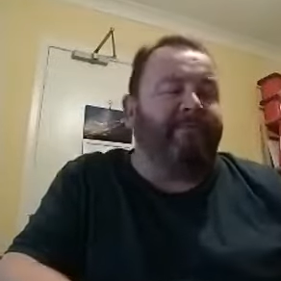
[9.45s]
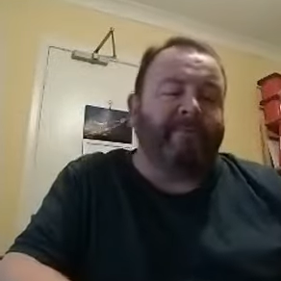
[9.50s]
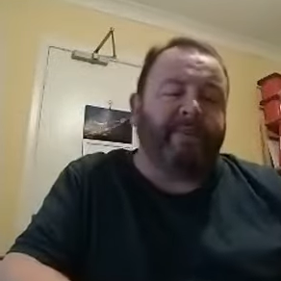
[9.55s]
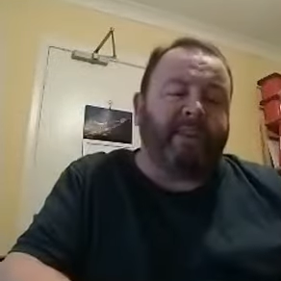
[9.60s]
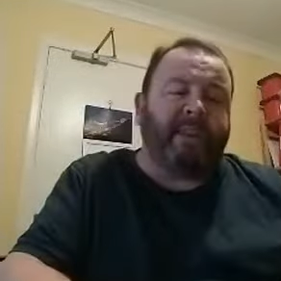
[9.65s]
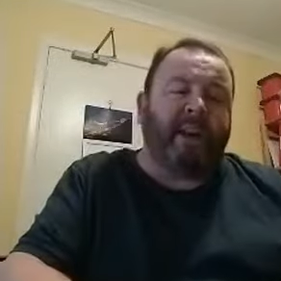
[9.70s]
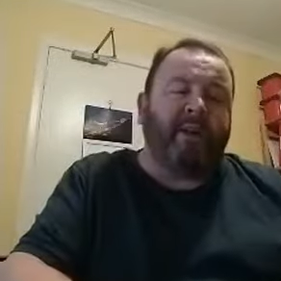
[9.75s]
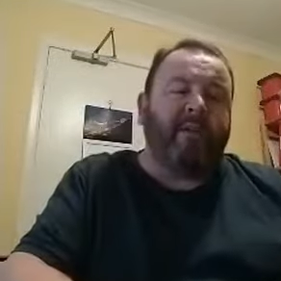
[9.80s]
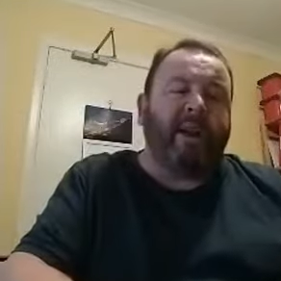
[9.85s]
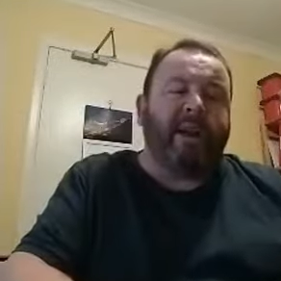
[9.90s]

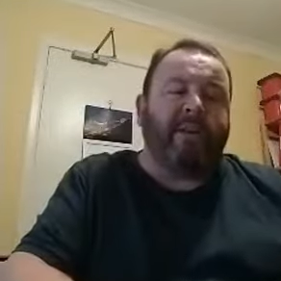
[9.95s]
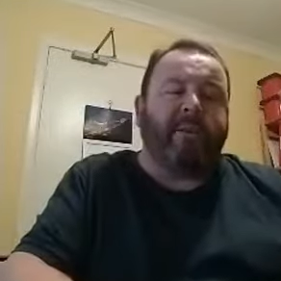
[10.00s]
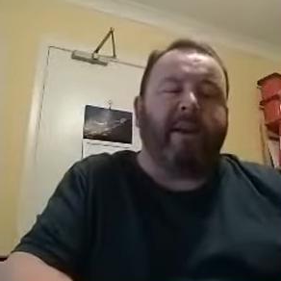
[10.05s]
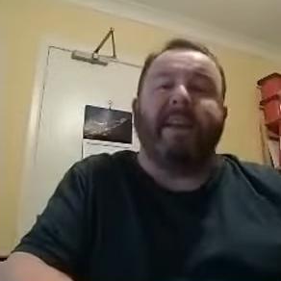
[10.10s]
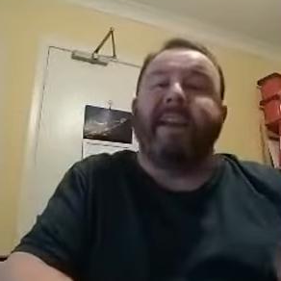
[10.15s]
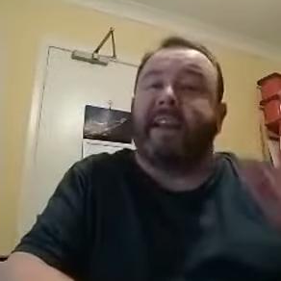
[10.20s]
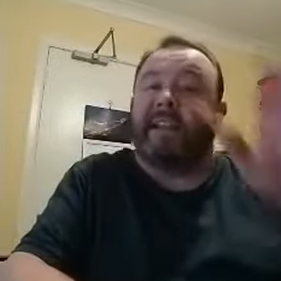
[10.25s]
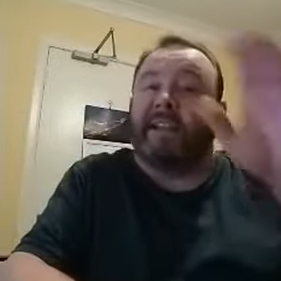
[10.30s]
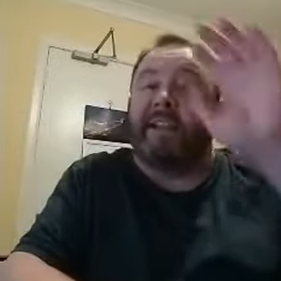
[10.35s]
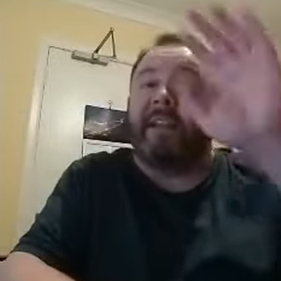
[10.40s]
So
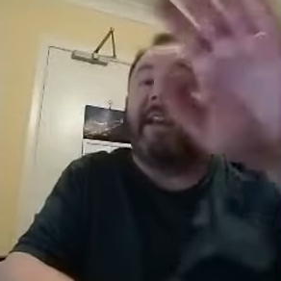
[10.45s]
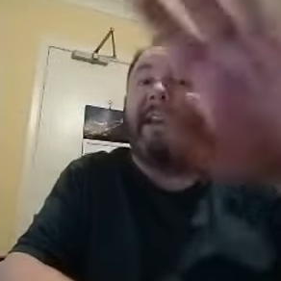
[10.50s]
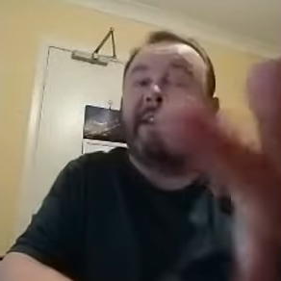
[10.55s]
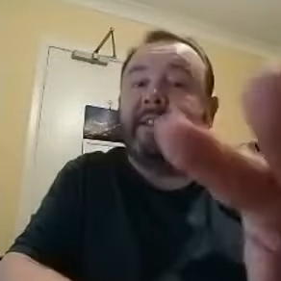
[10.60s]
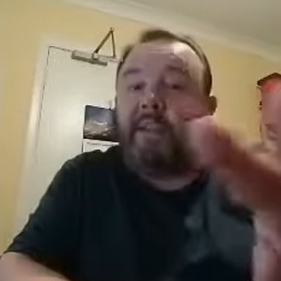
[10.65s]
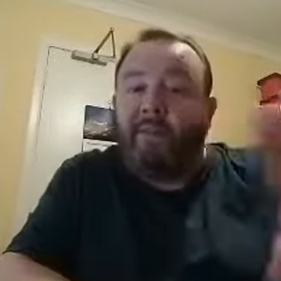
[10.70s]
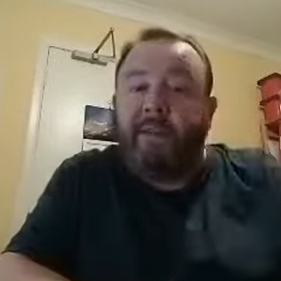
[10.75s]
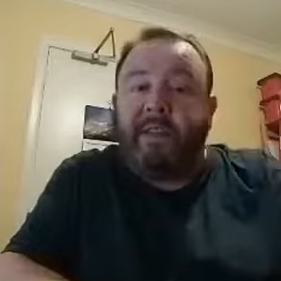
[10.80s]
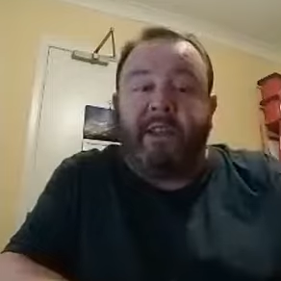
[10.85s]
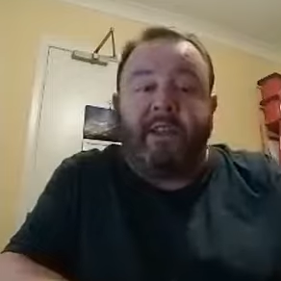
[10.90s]
anyway, yes,
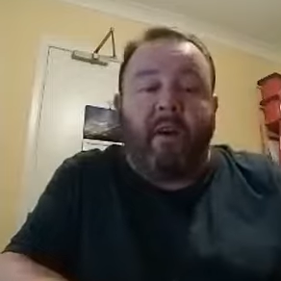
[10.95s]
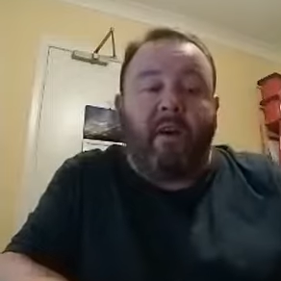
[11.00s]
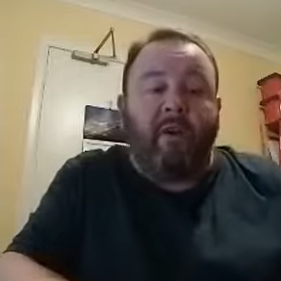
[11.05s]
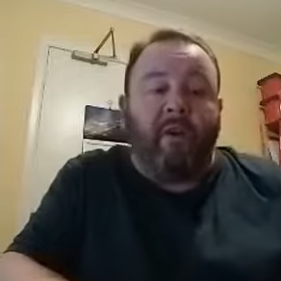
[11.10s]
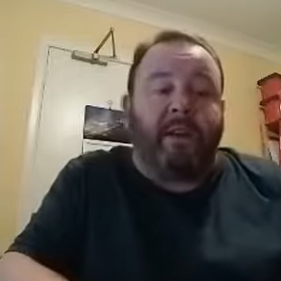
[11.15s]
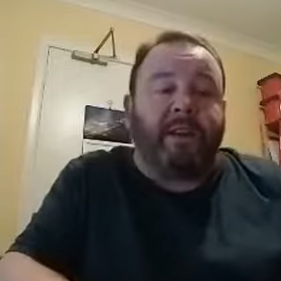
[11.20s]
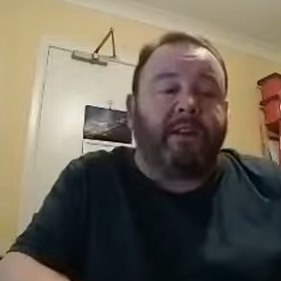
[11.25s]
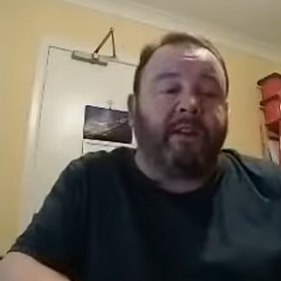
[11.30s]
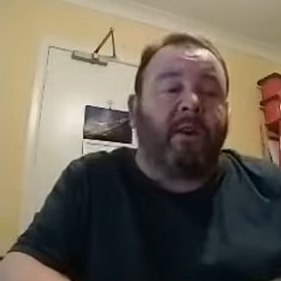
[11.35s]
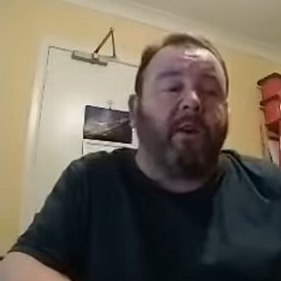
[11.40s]
so we did the
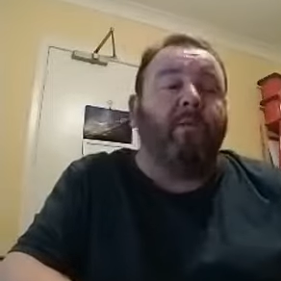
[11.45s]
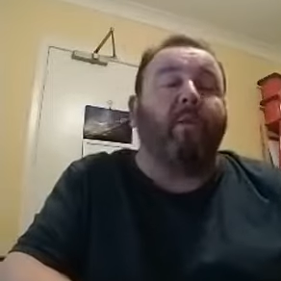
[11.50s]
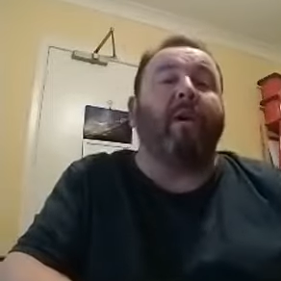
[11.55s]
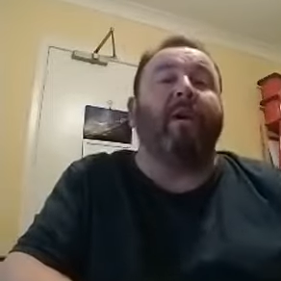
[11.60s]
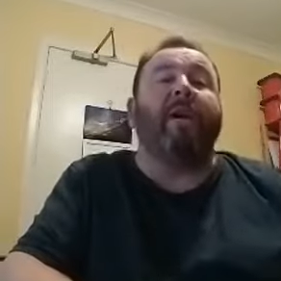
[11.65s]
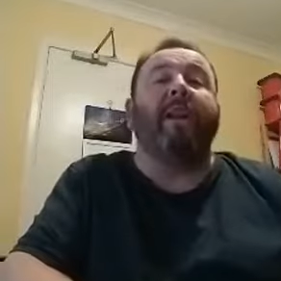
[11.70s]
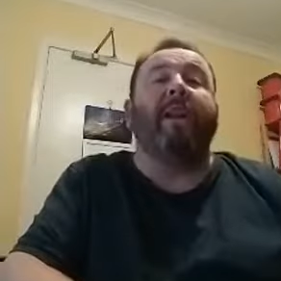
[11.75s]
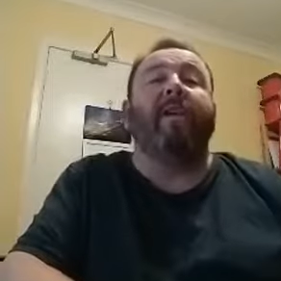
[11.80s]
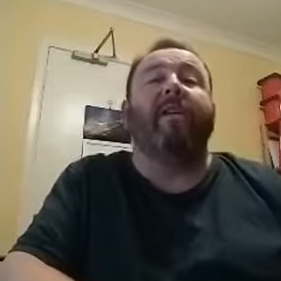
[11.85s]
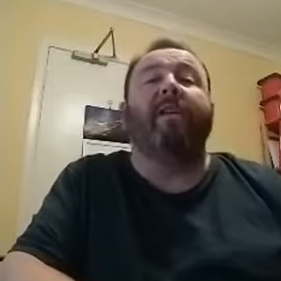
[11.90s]
Honky Tonk
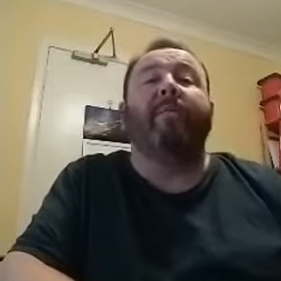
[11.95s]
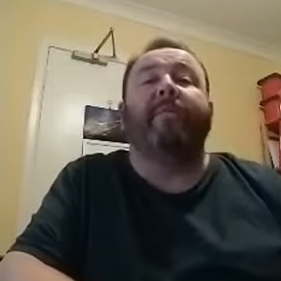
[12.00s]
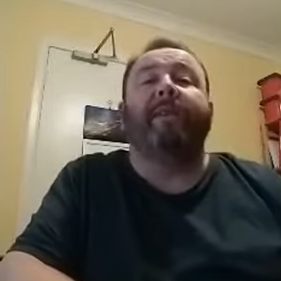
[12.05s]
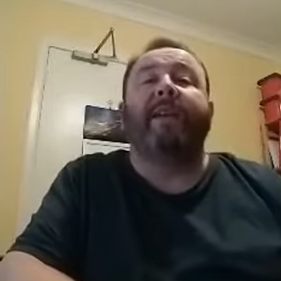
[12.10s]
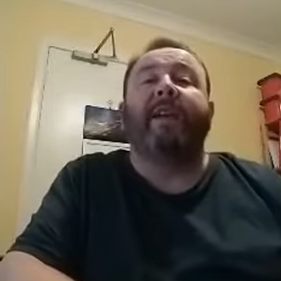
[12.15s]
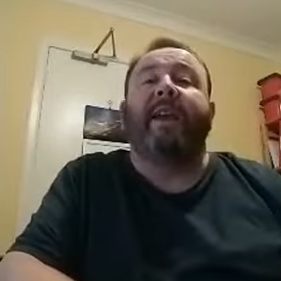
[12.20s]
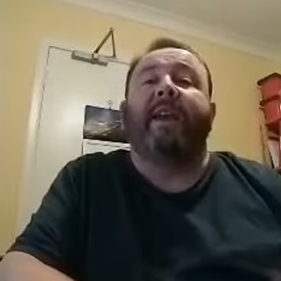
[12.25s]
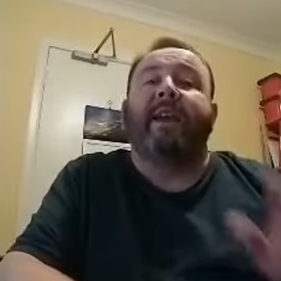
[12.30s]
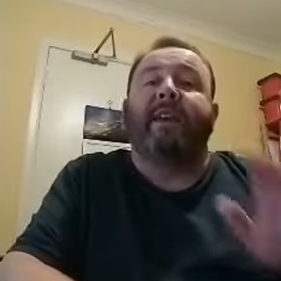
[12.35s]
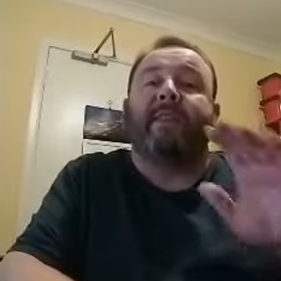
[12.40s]
Wine
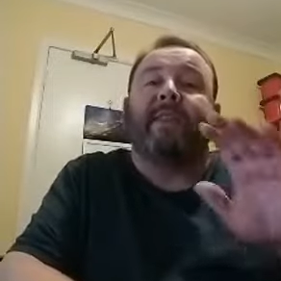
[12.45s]
Library.